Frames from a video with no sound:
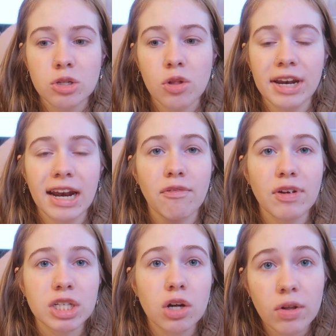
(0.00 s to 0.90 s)
So they did a
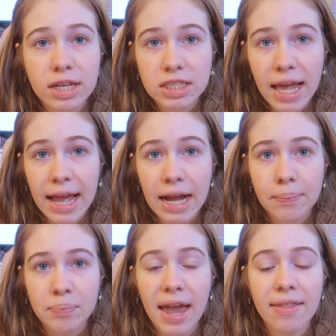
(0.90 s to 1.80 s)
physical
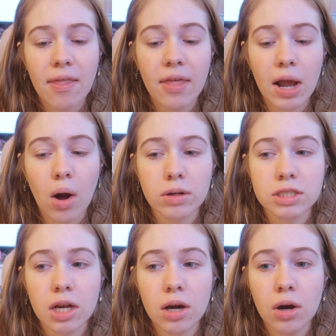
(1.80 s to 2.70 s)
exam, and then they
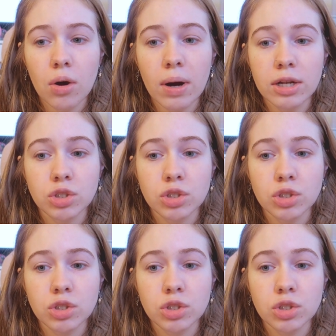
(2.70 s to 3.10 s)
also